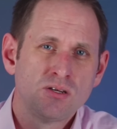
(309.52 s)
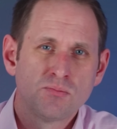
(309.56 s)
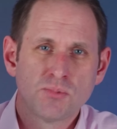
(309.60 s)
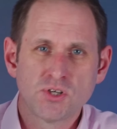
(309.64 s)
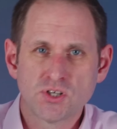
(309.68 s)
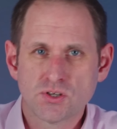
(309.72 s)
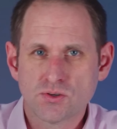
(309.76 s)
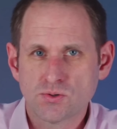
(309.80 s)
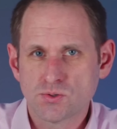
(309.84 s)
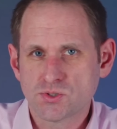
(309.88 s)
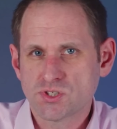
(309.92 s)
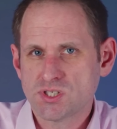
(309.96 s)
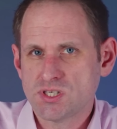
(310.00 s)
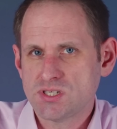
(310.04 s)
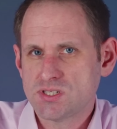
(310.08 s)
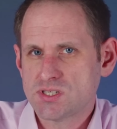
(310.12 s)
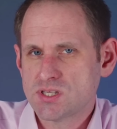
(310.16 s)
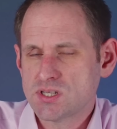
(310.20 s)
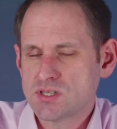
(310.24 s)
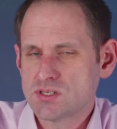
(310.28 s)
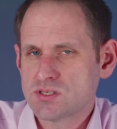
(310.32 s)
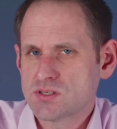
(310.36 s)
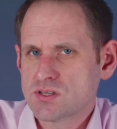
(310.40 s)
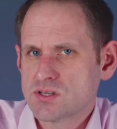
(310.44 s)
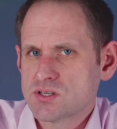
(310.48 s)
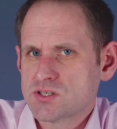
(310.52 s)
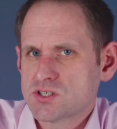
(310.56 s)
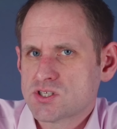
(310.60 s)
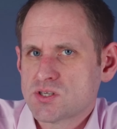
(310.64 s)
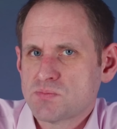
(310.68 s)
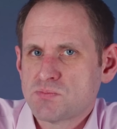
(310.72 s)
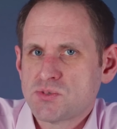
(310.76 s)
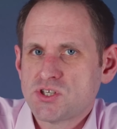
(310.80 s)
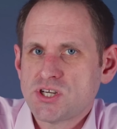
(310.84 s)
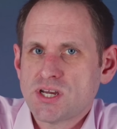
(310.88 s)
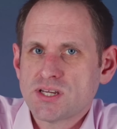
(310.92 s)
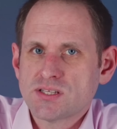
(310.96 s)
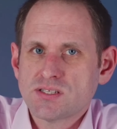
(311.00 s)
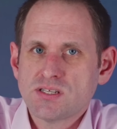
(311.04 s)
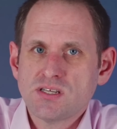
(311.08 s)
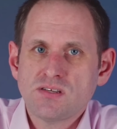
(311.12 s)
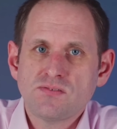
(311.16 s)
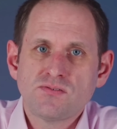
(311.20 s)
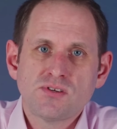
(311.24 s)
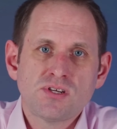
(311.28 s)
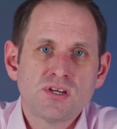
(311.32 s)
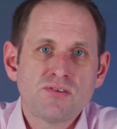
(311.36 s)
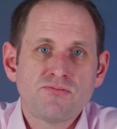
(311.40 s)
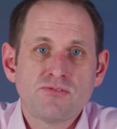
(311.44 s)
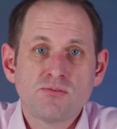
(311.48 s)
But of course, these things are
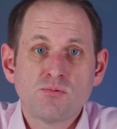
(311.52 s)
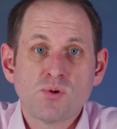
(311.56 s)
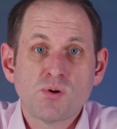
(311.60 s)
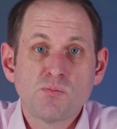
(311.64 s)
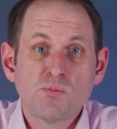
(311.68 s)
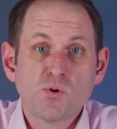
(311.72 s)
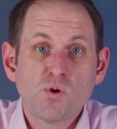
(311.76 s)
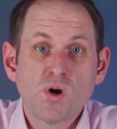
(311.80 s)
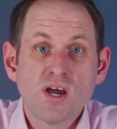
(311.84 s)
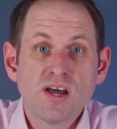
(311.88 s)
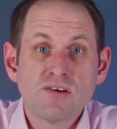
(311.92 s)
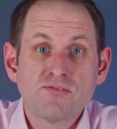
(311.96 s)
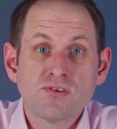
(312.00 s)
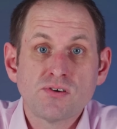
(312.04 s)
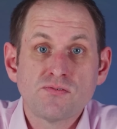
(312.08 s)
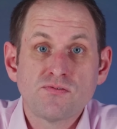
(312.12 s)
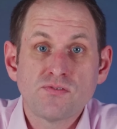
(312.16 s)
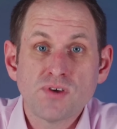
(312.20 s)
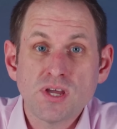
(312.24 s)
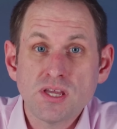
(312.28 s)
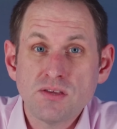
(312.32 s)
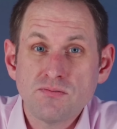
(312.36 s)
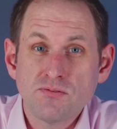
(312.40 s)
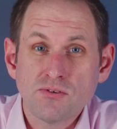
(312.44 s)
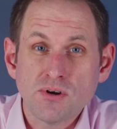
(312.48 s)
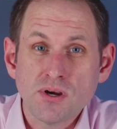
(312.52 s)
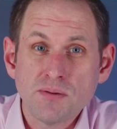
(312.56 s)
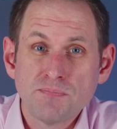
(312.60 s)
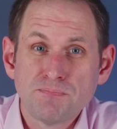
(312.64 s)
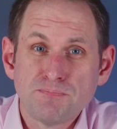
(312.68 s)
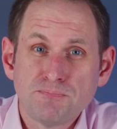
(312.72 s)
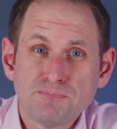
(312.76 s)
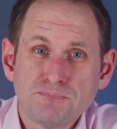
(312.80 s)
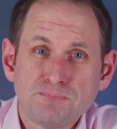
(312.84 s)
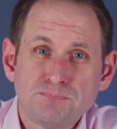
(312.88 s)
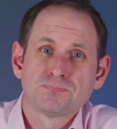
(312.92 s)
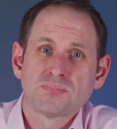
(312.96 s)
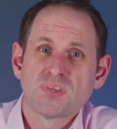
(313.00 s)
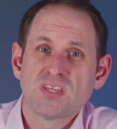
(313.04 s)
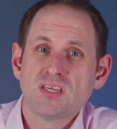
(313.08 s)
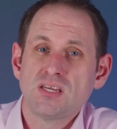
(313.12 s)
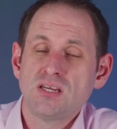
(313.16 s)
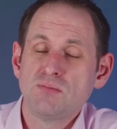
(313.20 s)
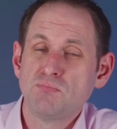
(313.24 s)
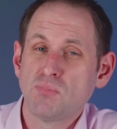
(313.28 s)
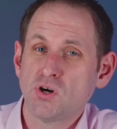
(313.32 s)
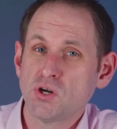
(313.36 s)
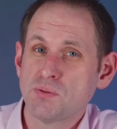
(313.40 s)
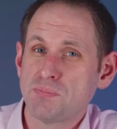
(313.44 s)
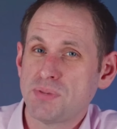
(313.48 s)
subjective and everyone will have a favourite.
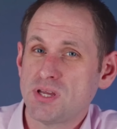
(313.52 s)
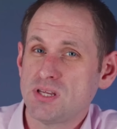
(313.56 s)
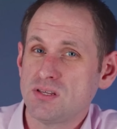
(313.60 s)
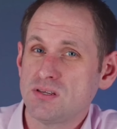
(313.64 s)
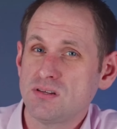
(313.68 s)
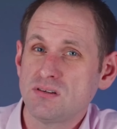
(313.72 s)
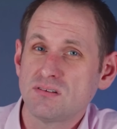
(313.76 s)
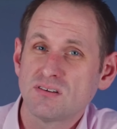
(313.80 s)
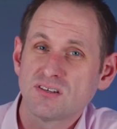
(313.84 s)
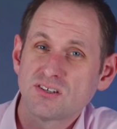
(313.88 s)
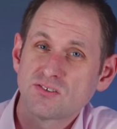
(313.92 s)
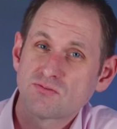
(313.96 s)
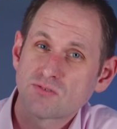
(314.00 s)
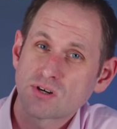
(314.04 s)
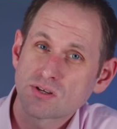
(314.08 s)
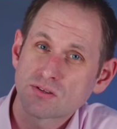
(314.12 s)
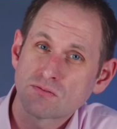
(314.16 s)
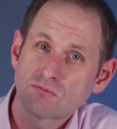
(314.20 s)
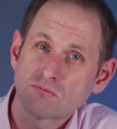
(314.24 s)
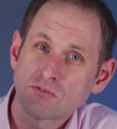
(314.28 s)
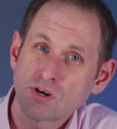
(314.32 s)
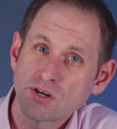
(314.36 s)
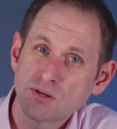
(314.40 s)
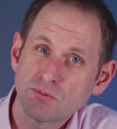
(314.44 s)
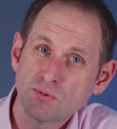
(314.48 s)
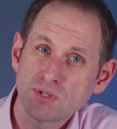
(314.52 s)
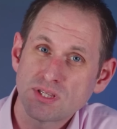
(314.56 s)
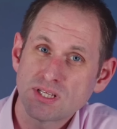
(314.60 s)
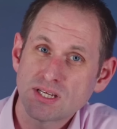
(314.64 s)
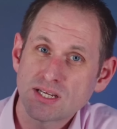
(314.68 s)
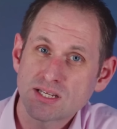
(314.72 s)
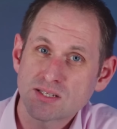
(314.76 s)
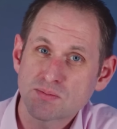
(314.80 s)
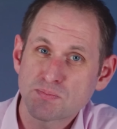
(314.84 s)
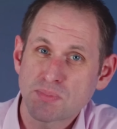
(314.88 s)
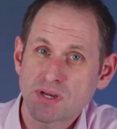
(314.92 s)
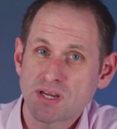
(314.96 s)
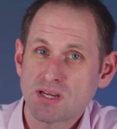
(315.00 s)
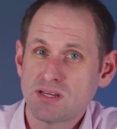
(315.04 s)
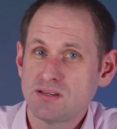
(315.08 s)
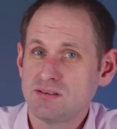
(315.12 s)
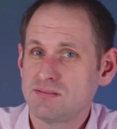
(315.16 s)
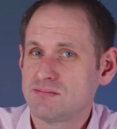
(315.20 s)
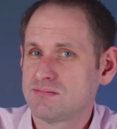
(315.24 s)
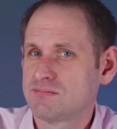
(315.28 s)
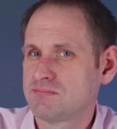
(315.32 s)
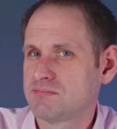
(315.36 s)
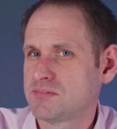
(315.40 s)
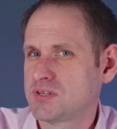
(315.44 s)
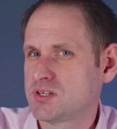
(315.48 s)
In my opinion, I'd rather write with the S
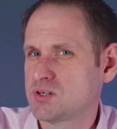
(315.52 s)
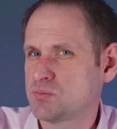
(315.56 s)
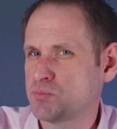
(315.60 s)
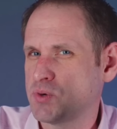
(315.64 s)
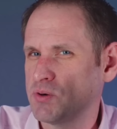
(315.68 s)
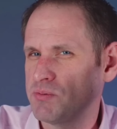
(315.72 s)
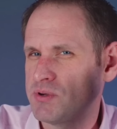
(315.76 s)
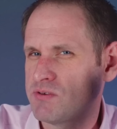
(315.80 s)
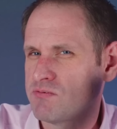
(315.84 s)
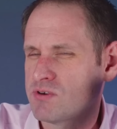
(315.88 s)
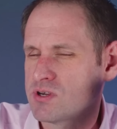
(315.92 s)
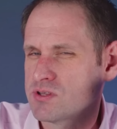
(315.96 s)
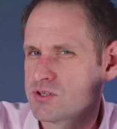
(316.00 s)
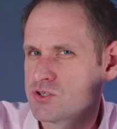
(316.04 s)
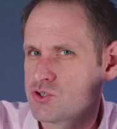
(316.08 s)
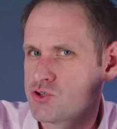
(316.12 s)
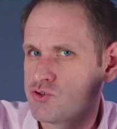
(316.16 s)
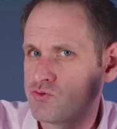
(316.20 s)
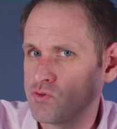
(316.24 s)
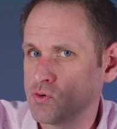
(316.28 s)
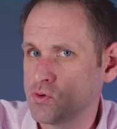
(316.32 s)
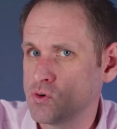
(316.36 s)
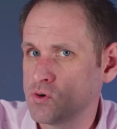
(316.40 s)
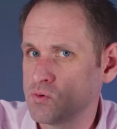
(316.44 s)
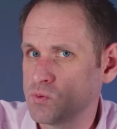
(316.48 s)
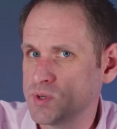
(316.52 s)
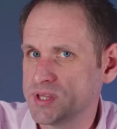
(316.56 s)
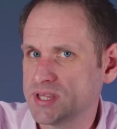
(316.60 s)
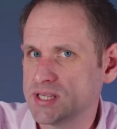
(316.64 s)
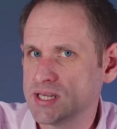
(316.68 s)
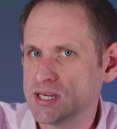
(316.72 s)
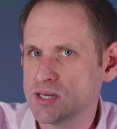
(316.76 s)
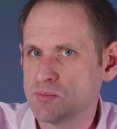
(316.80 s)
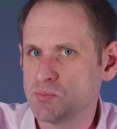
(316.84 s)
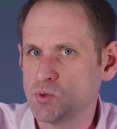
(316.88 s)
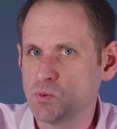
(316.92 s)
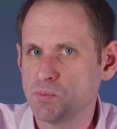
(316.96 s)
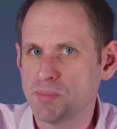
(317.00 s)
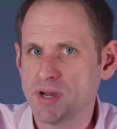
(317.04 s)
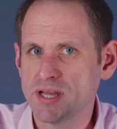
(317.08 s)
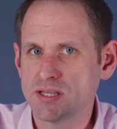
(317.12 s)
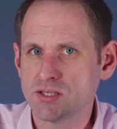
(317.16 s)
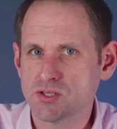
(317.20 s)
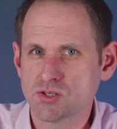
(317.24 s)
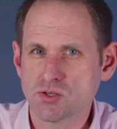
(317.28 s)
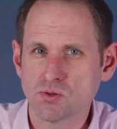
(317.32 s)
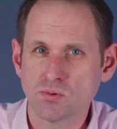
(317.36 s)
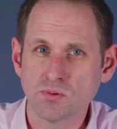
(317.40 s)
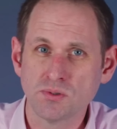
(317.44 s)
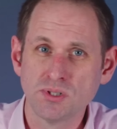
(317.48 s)
Pen, and I'd probably rather draw with the Apple
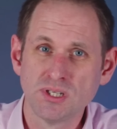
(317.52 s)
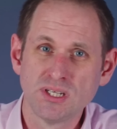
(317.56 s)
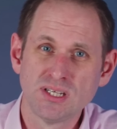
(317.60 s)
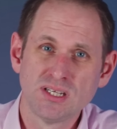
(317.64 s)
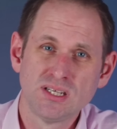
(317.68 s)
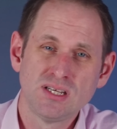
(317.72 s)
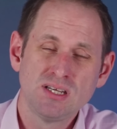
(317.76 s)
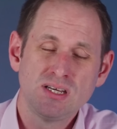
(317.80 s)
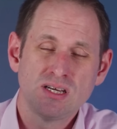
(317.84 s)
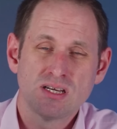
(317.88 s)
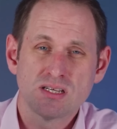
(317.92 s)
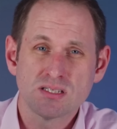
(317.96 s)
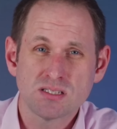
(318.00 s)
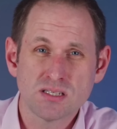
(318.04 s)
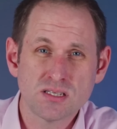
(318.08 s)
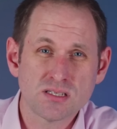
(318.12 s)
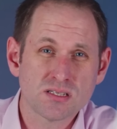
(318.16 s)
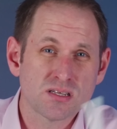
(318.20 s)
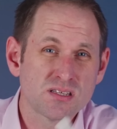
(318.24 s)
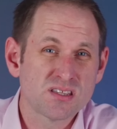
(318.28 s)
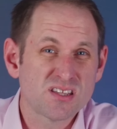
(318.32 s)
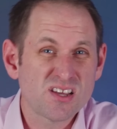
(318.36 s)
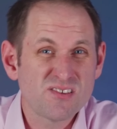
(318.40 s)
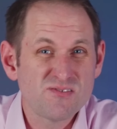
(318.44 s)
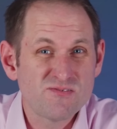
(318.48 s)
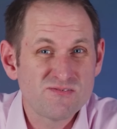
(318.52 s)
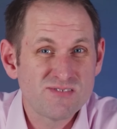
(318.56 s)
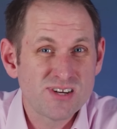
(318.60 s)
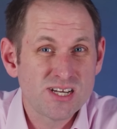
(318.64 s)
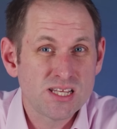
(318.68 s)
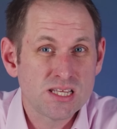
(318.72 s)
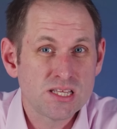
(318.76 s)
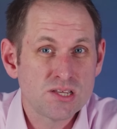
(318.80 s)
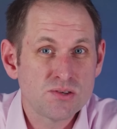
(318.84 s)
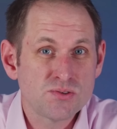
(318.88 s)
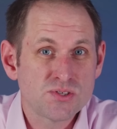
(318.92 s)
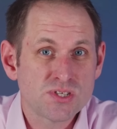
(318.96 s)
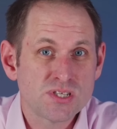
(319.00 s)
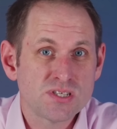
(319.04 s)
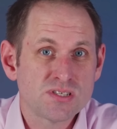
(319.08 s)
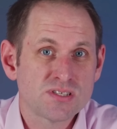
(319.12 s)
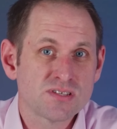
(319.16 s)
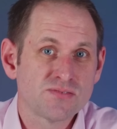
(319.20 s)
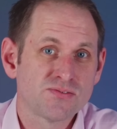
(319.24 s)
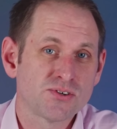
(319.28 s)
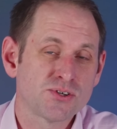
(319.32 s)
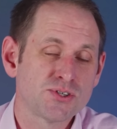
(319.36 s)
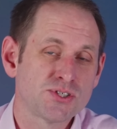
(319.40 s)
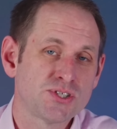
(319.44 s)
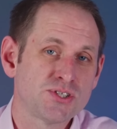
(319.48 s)
Pencil. And since I don't really use these
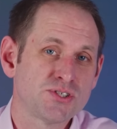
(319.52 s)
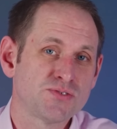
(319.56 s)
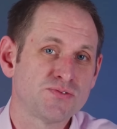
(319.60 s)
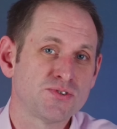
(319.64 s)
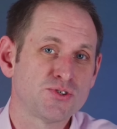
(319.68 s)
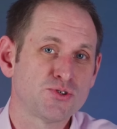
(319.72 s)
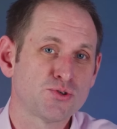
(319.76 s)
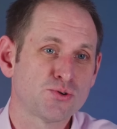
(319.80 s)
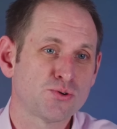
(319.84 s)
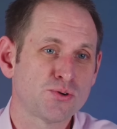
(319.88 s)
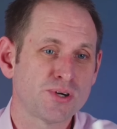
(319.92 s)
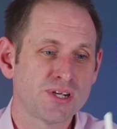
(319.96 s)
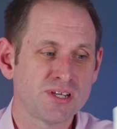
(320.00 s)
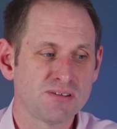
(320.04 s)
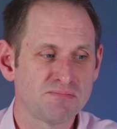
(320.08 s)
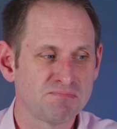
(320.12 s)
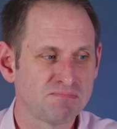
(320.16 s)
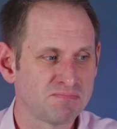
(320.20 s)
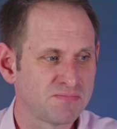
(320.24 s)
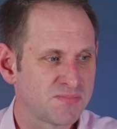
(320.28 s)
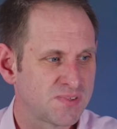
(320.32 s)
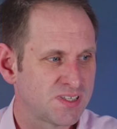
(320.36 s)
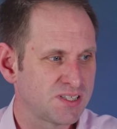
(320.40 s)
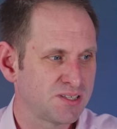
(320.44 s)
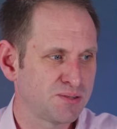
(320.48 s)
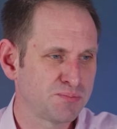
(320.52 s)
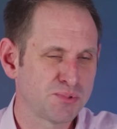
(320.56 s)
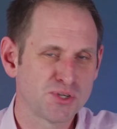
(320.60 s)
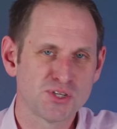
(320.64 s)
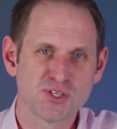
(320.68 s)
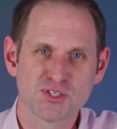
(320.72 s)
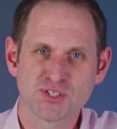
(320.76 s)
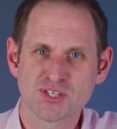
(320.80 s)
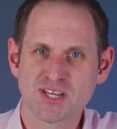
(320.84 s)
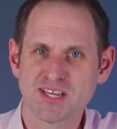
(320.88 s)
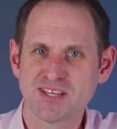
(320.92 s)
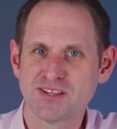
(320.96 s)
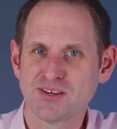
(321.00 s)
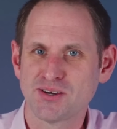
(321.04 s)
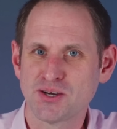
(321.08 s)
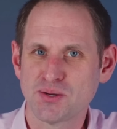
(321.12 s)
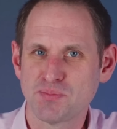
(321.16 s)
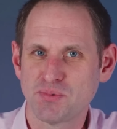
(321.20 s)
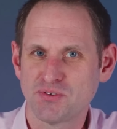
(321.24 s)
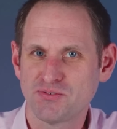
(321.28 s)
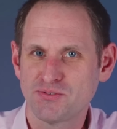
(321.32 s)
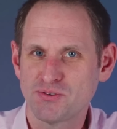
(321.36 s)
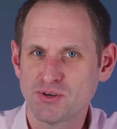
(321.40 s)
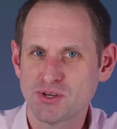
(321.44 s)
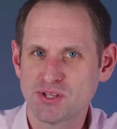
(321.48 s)
devices for drawing, I'm going to say that I
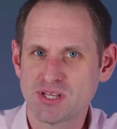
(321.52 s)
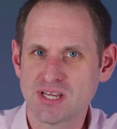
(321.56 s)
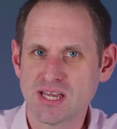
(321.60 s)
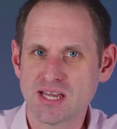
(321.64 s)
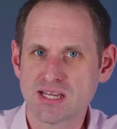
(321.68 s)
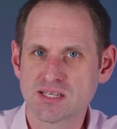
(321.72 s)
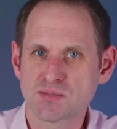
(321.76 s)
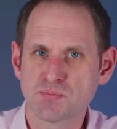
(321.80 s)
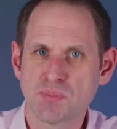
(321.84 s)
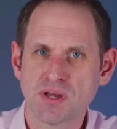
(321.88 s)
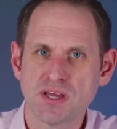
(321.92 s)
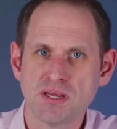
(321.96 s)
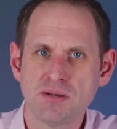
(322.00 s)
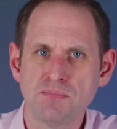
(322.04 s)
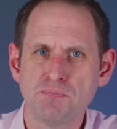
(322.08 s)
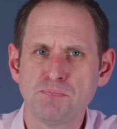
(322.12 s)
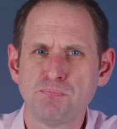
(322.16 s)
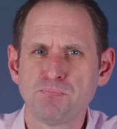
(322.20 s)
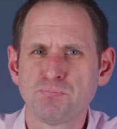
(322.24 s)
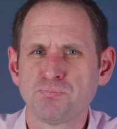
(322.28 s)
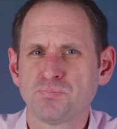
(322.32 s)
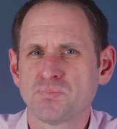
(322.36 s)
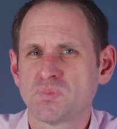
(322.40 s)
prefer the S Pen.